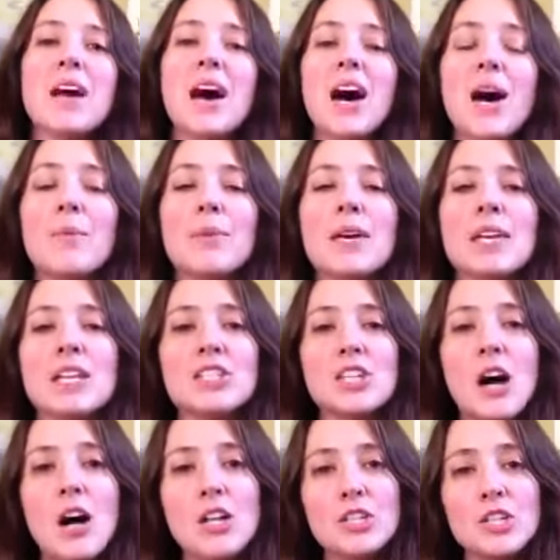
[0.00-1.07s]
And it's
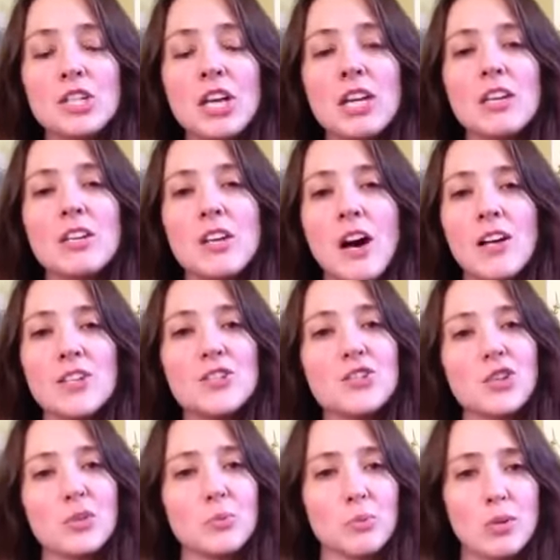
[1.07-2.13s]
alternate
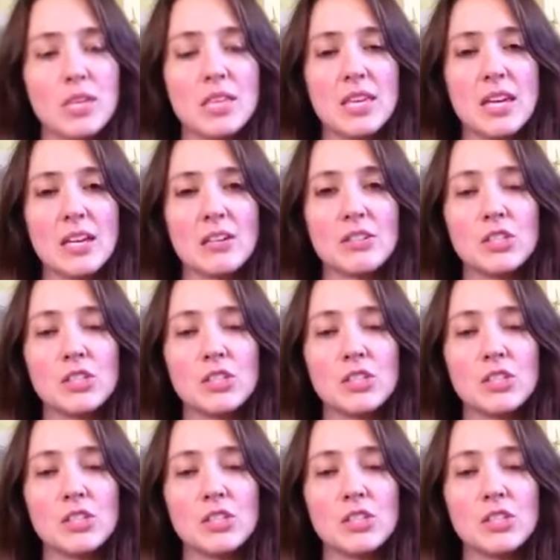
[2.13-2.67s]
nostril breathing.